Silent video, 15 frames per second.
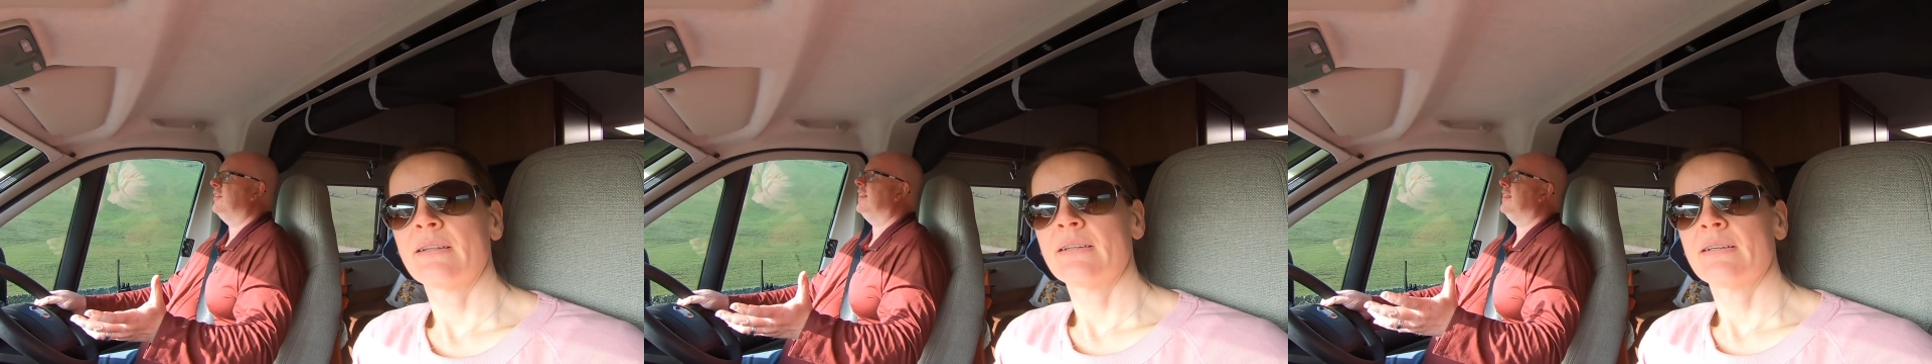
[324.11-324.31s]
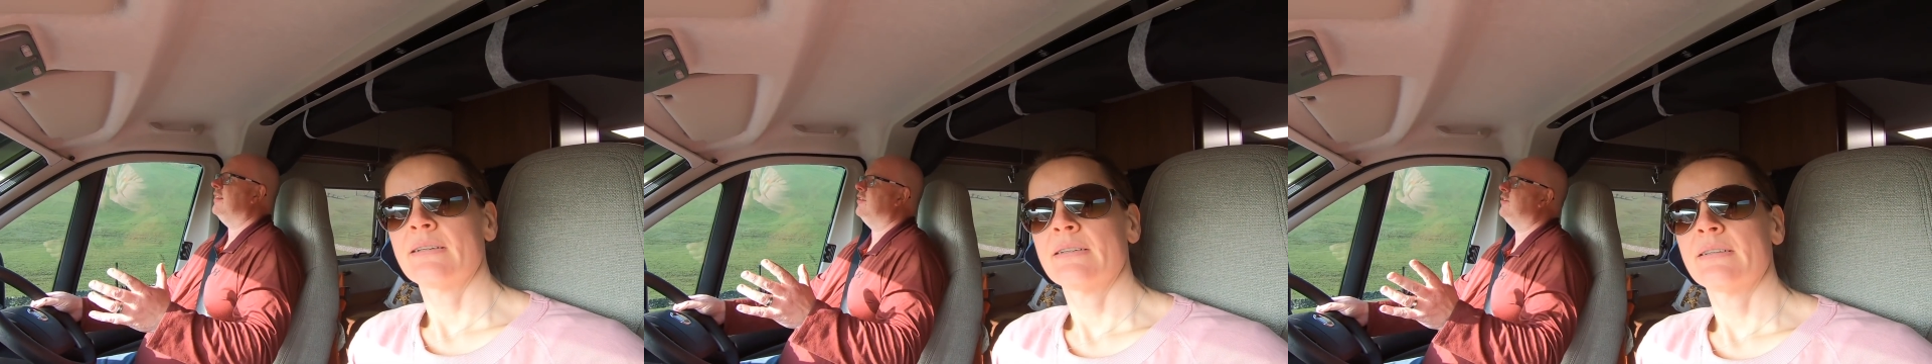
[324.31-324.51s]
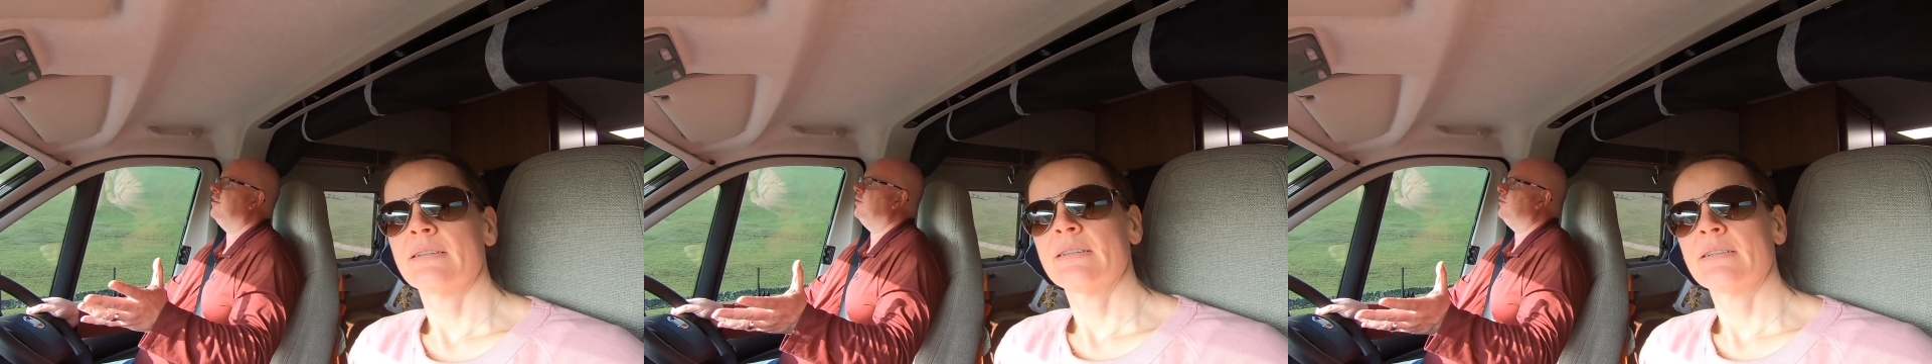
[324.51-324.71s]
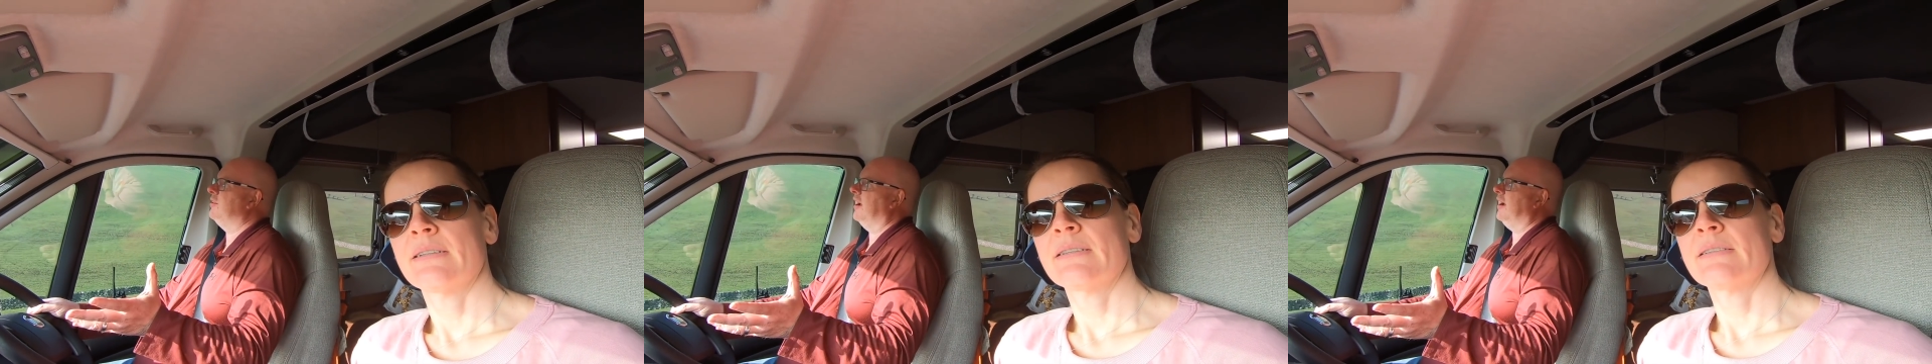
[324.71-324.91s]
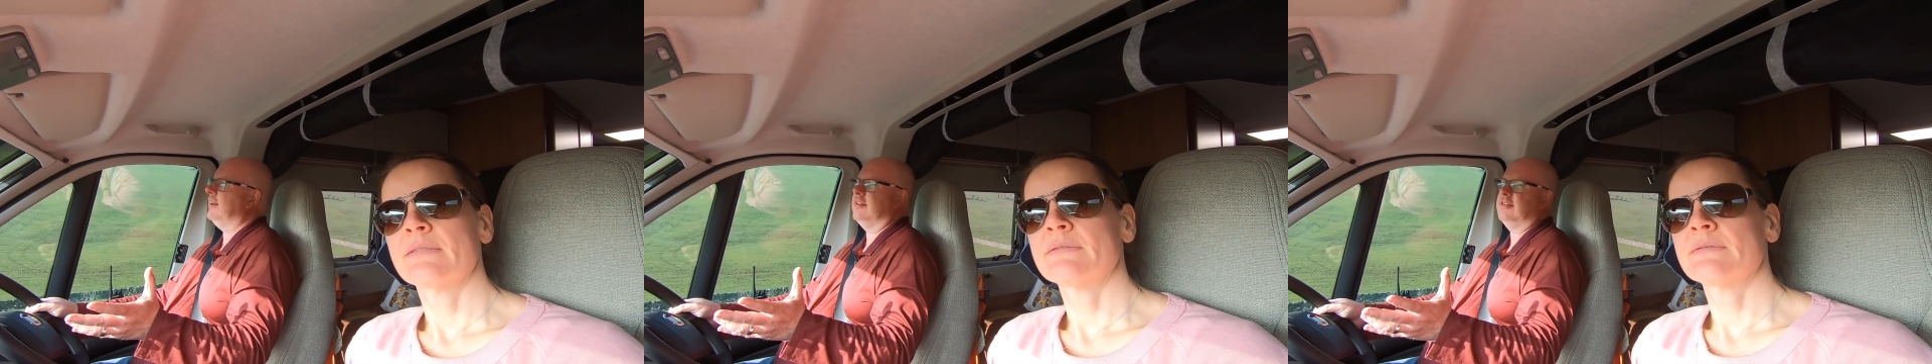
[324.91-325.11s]
think there's two
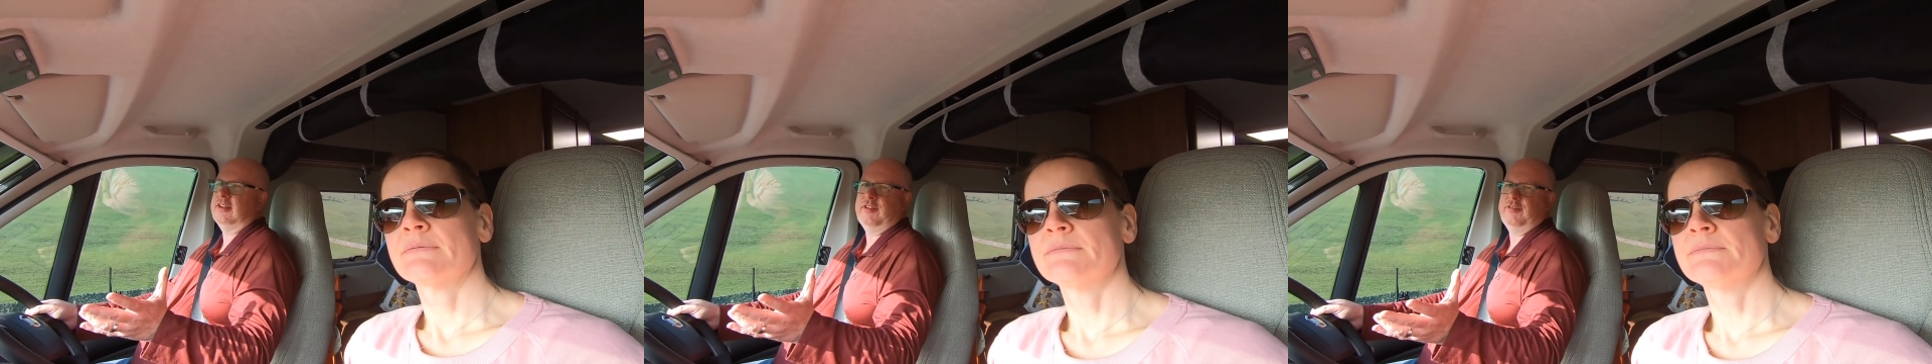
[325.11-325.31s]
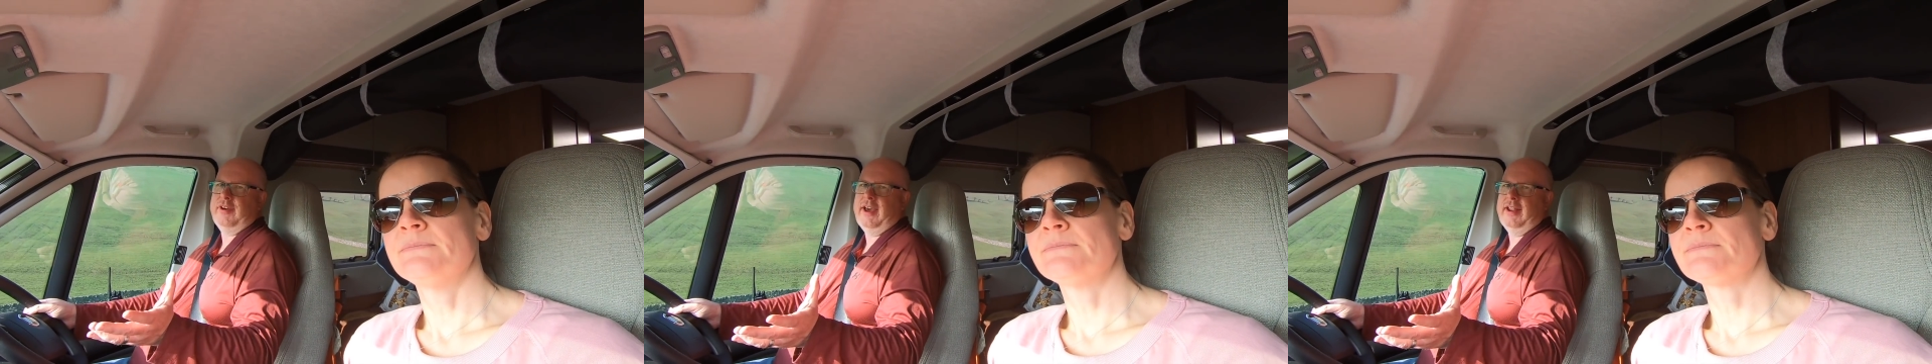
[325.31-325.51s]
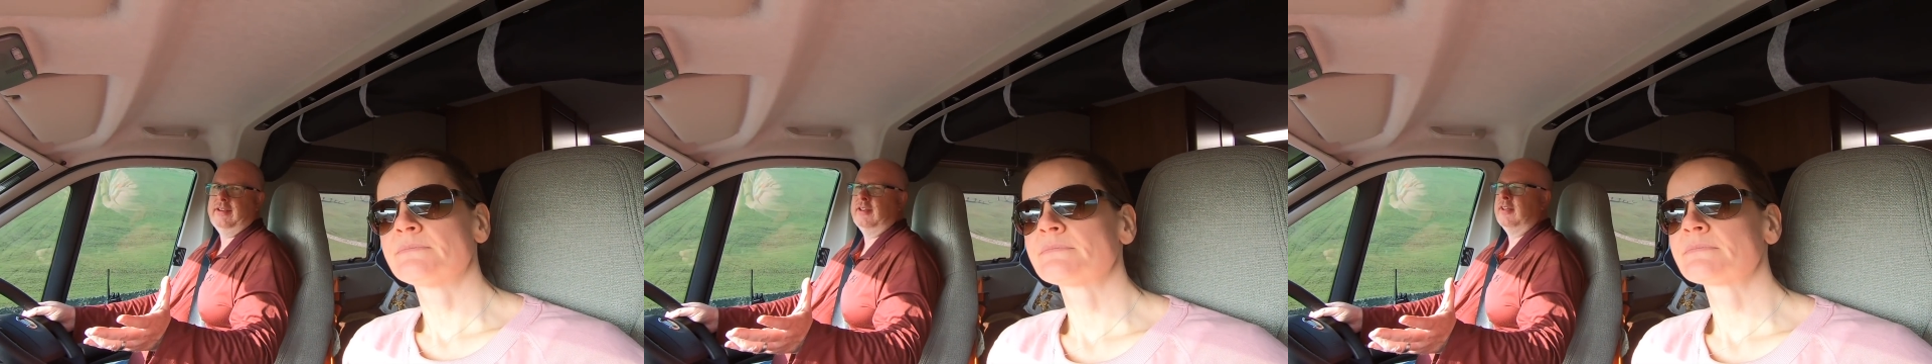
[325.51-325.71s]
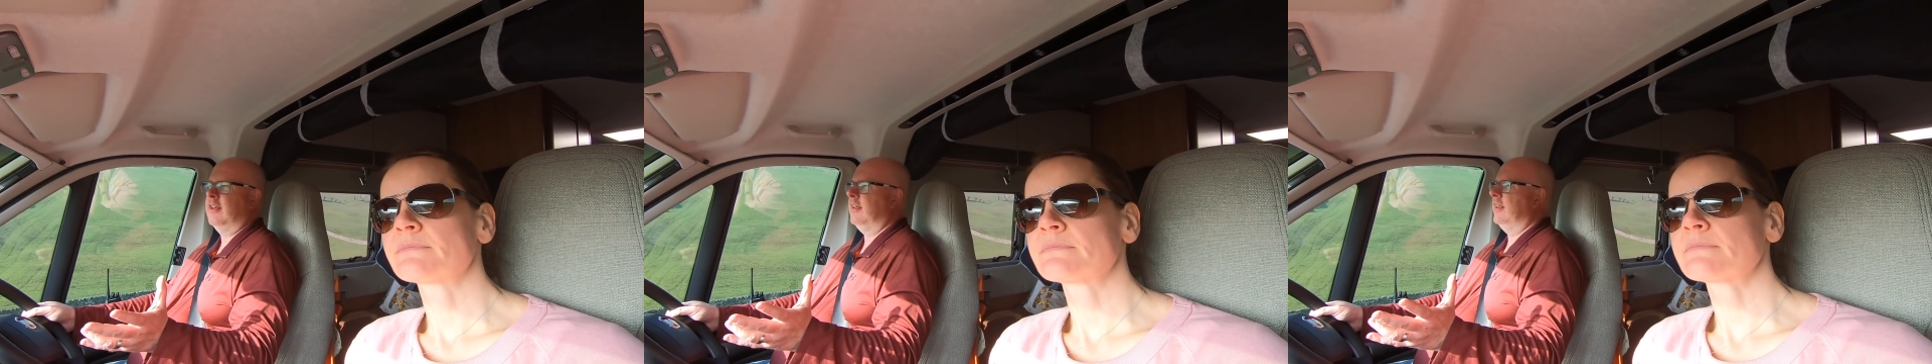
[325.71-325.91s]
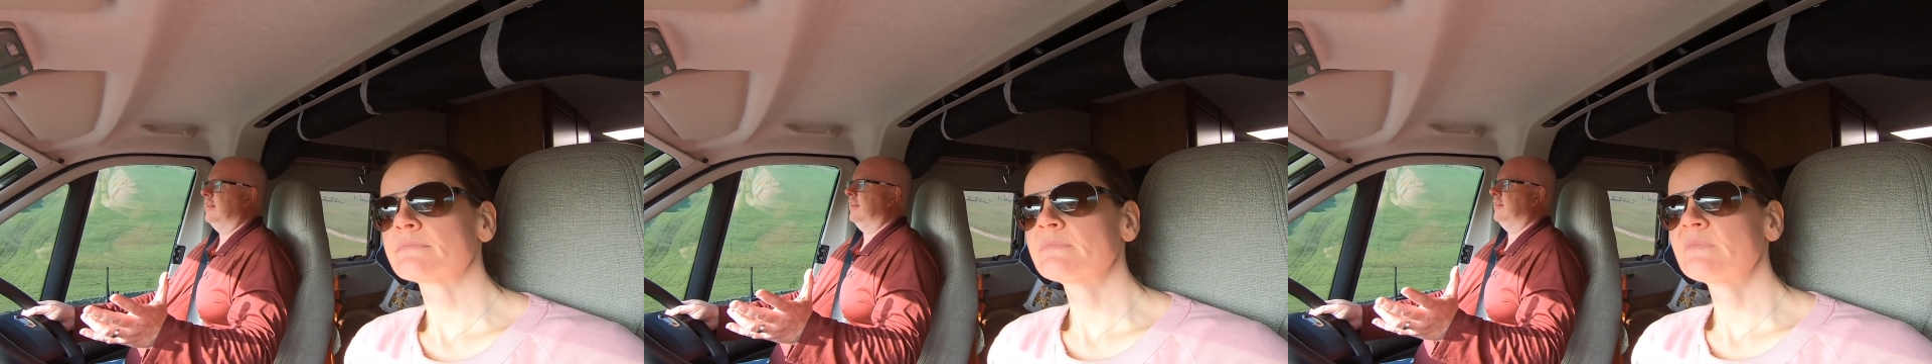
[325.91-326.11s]
tidies in a van
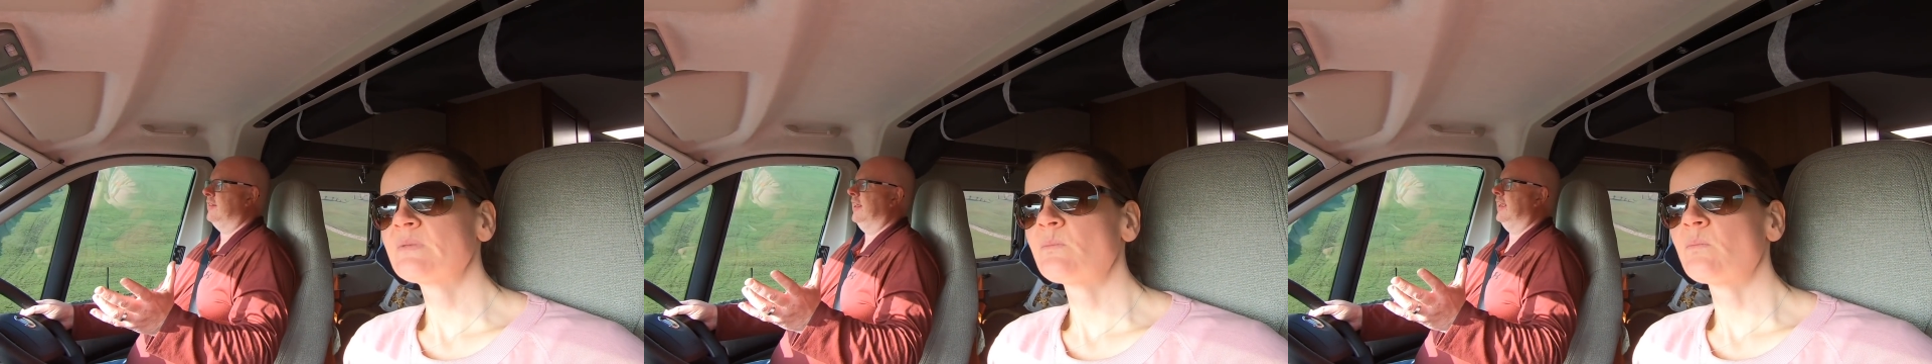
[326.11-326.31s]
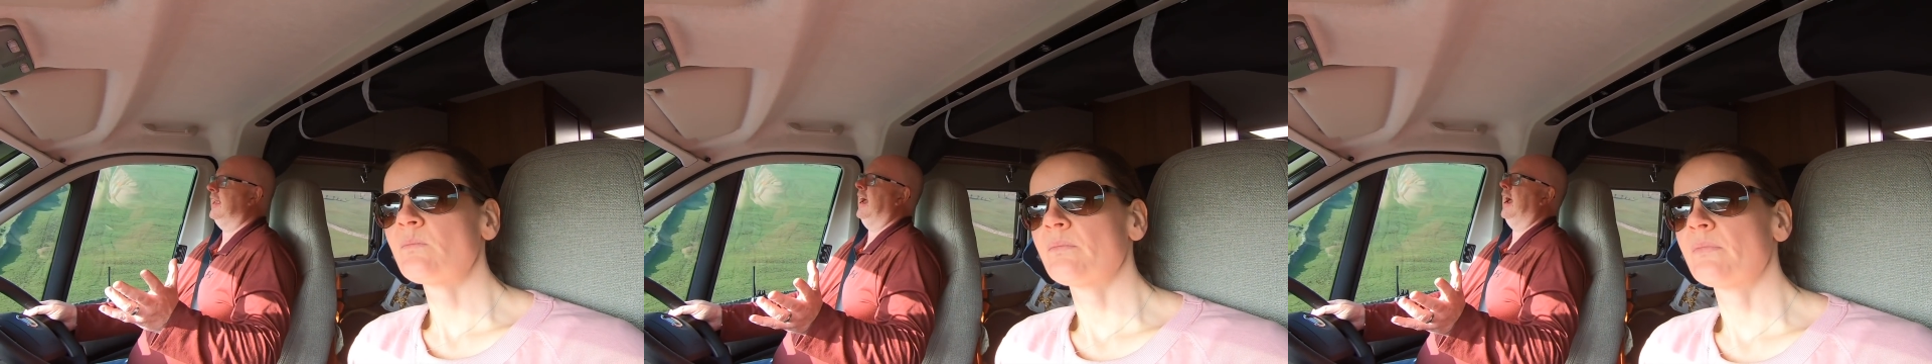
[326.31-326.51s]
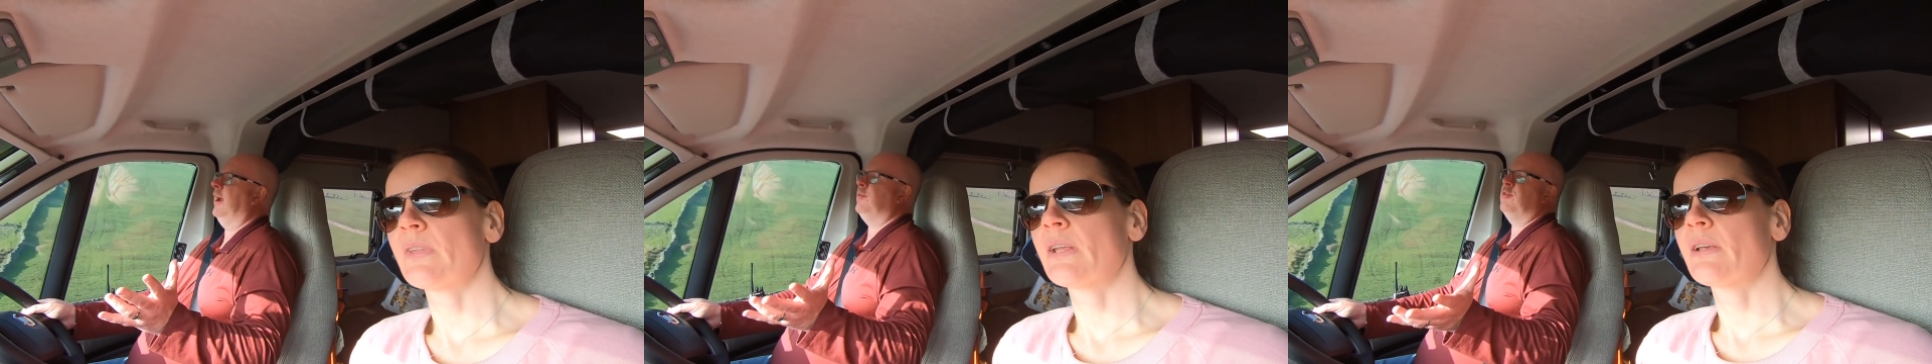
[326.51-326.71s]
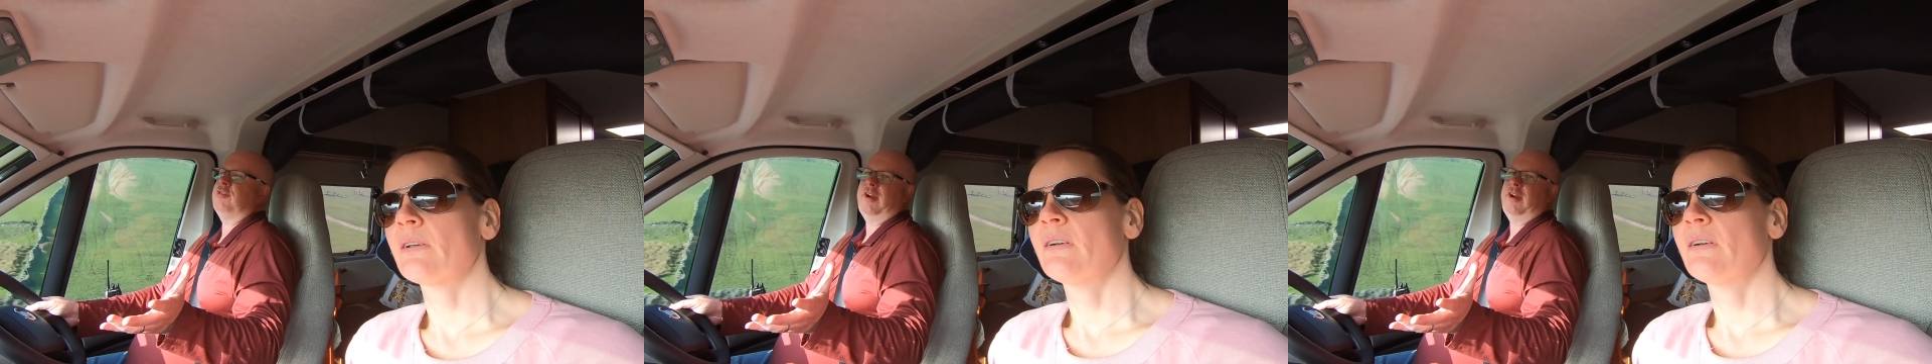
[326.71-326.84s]
there's the I'm